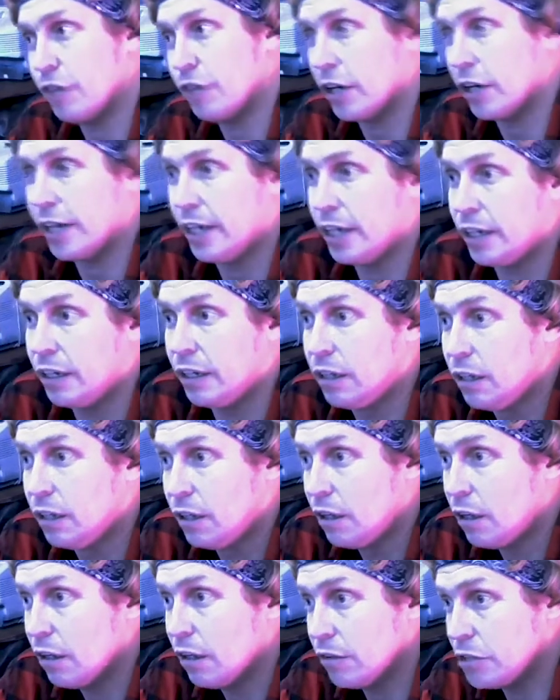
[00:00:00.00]
a fucking,
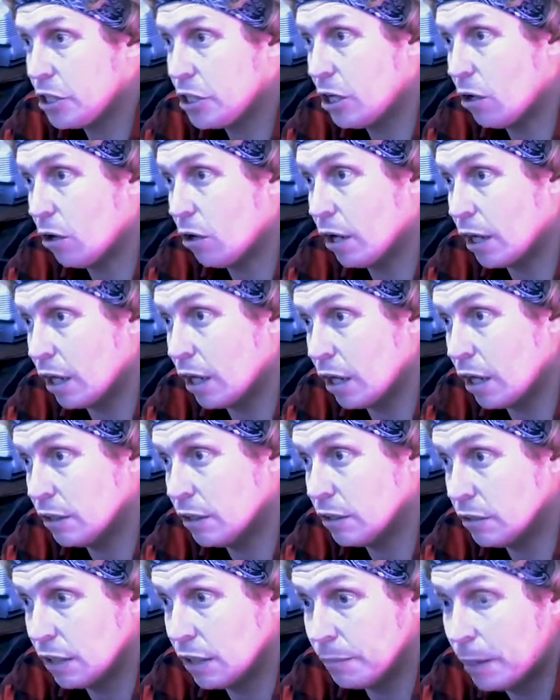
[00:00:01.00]
you know,
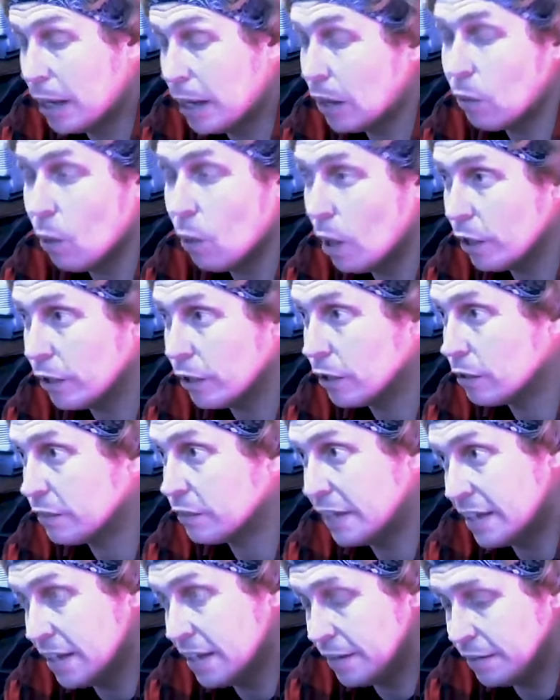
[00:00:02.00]
a, a, a bottle of water.
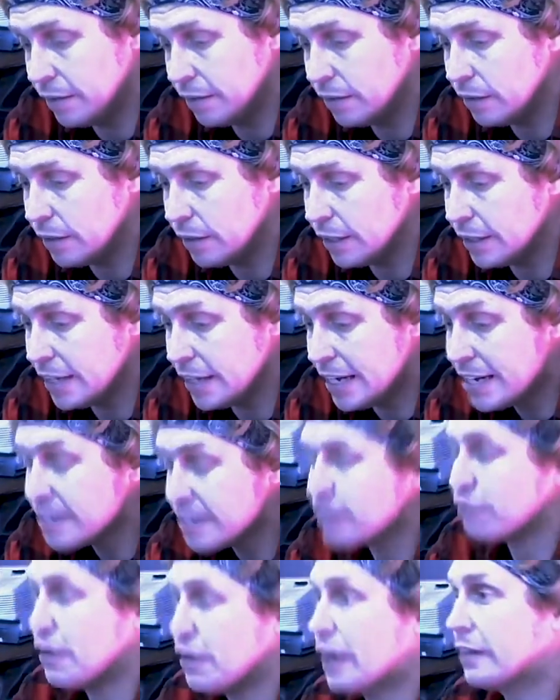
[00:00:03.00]
That it, it
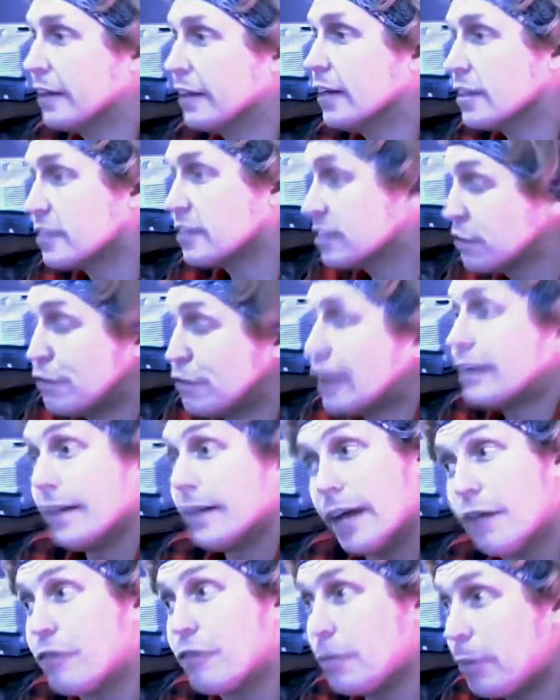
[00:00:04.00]
is affecting us. It's
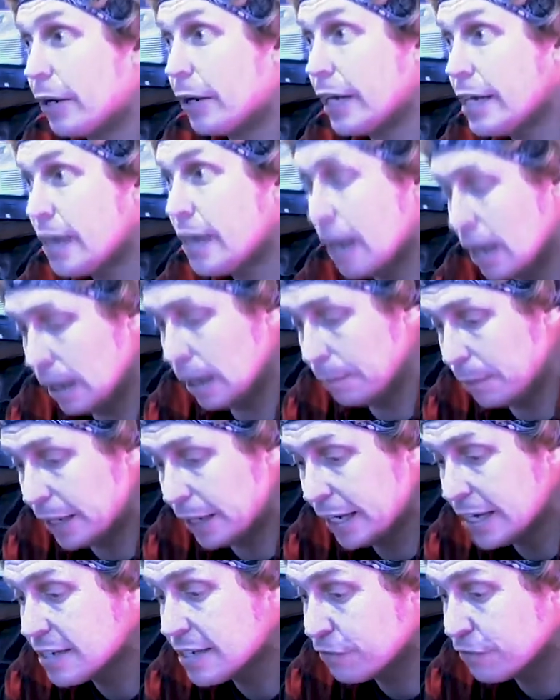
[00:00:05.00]
affecting everybody, uh,
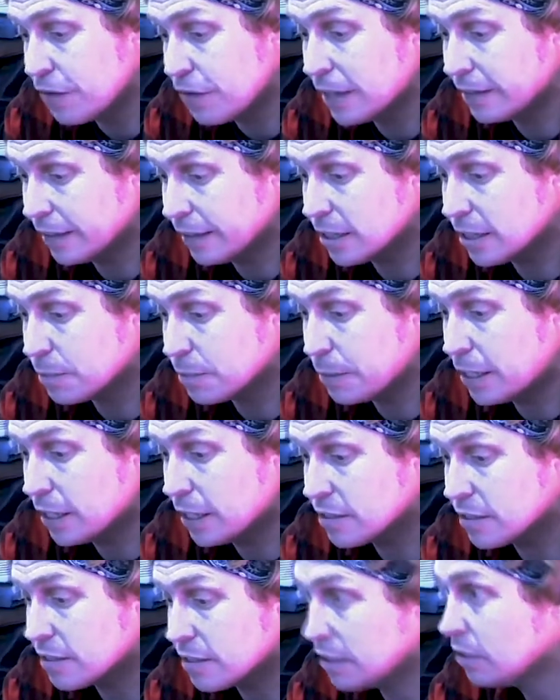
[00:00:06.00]
but it is affecting us
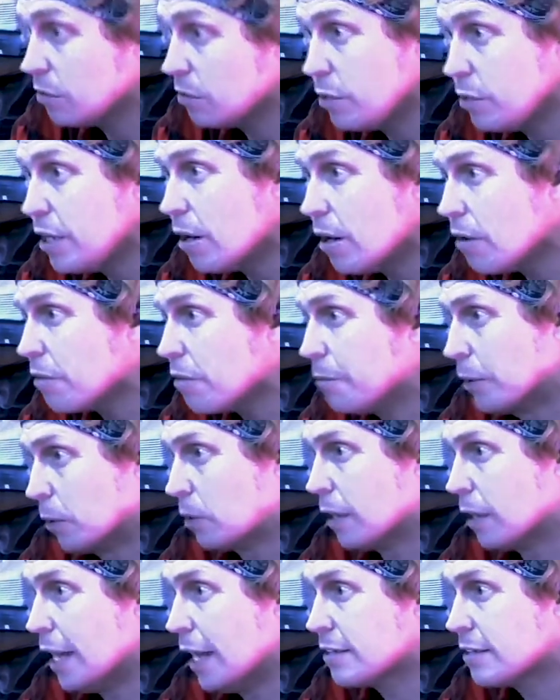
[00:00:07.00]
because uh, we are the
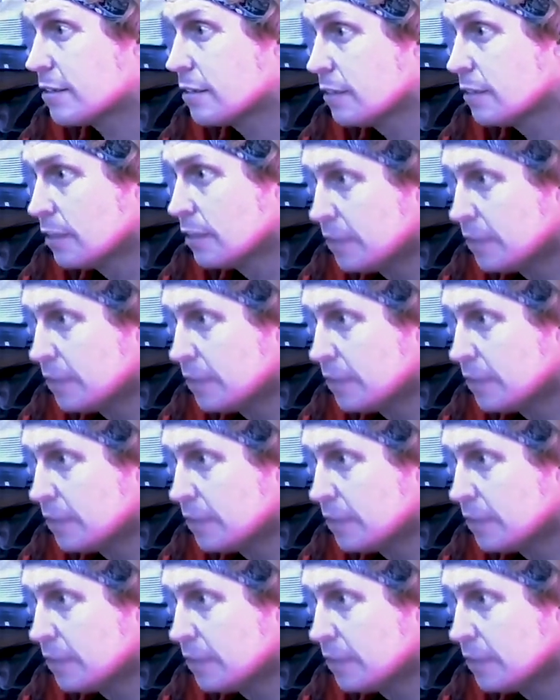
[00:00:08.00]
middle class.